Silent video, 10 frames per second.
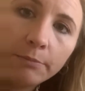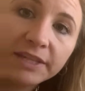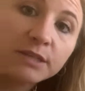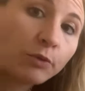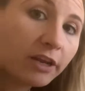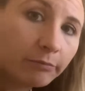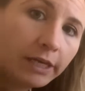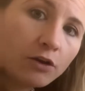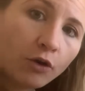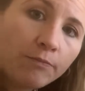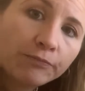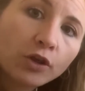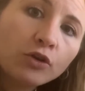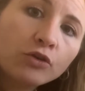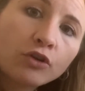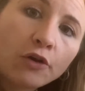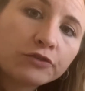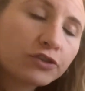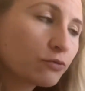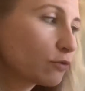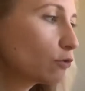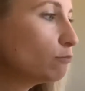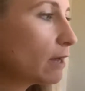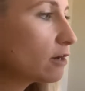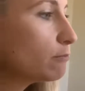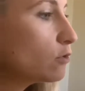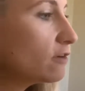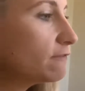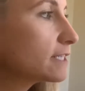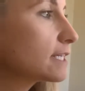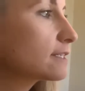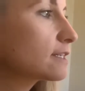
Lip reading: this bright beetle who goes through metamorphosis.